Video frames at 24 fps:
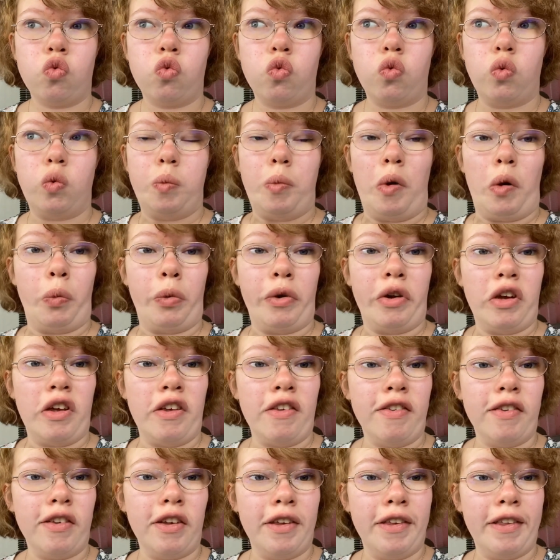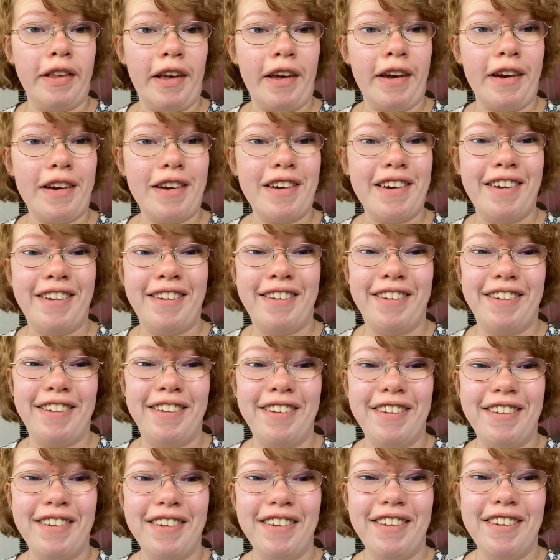My work is still there.
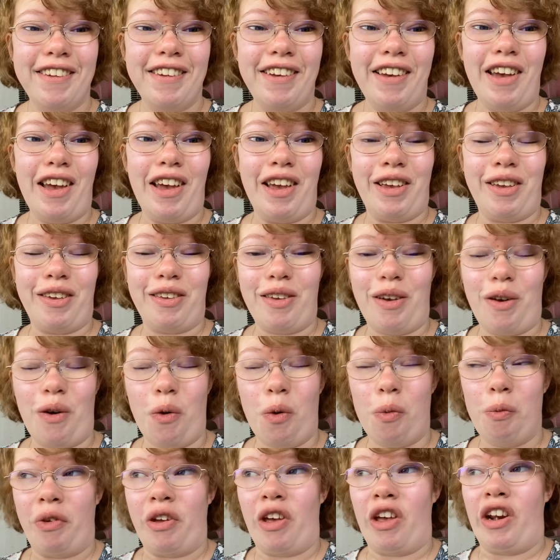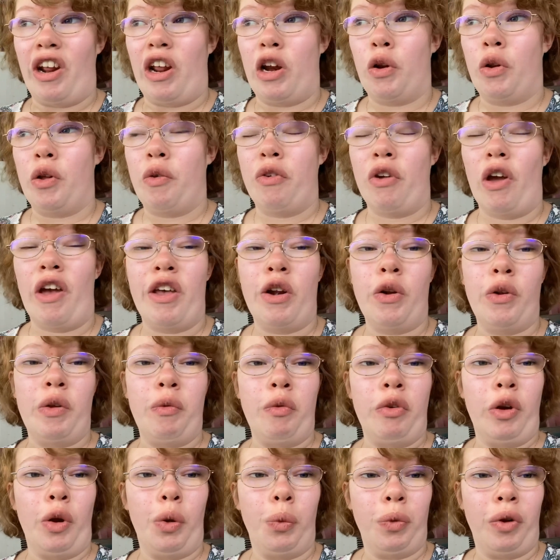Oh my god, I don't even
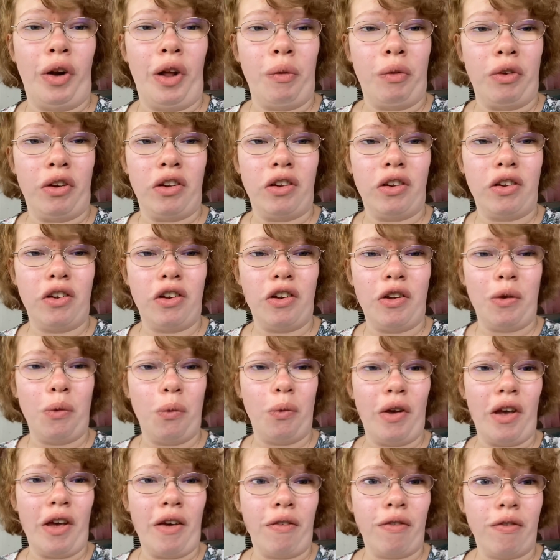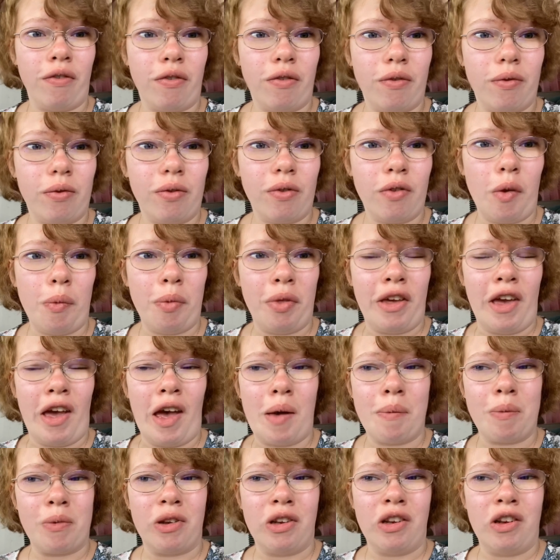know what I would do if something
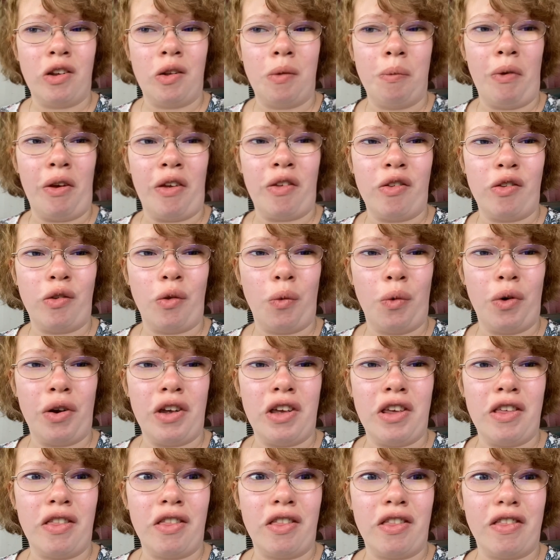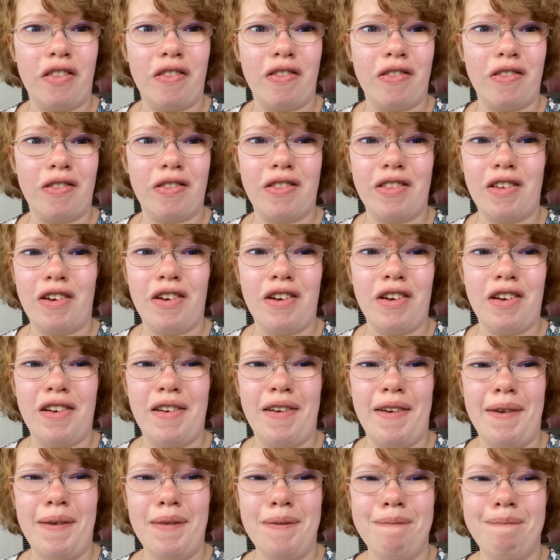happened to my story.
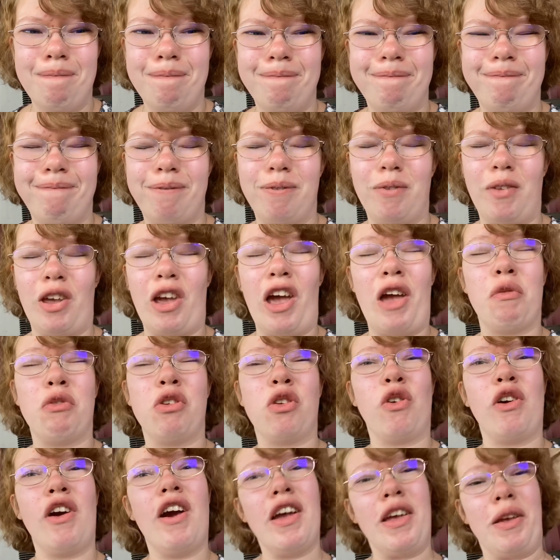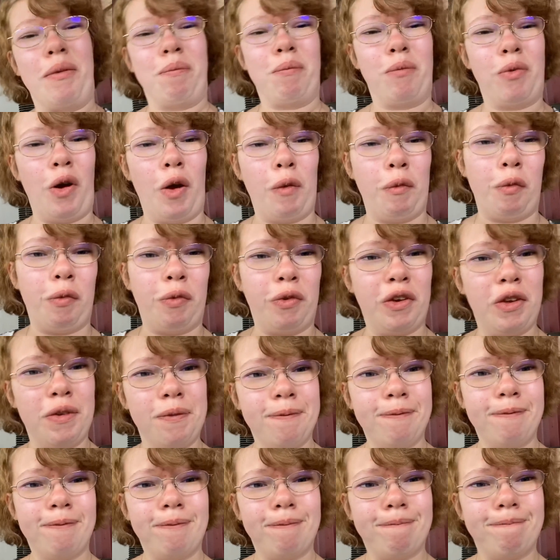I would cry, probably.
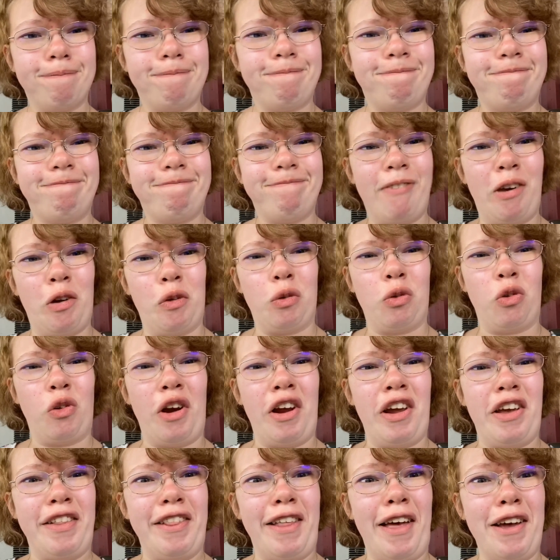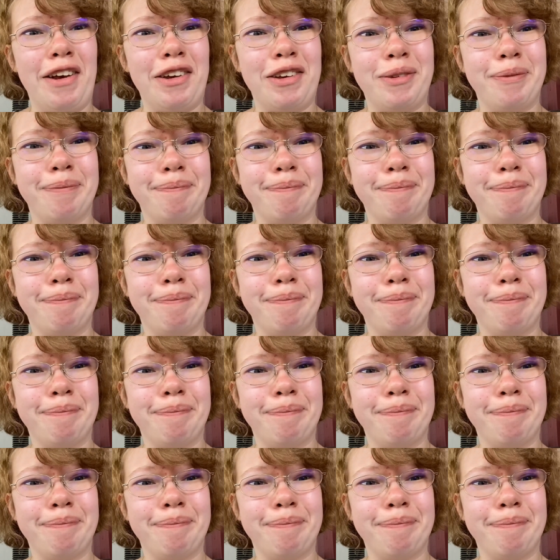I would cry a lot.